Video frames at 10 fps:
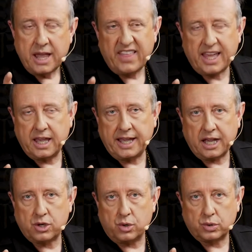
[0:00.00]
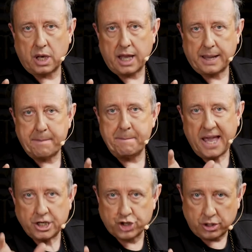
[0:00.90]
they can get called like a
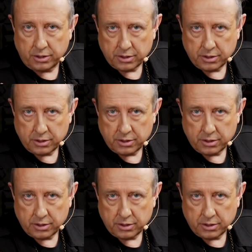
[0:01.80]
measure,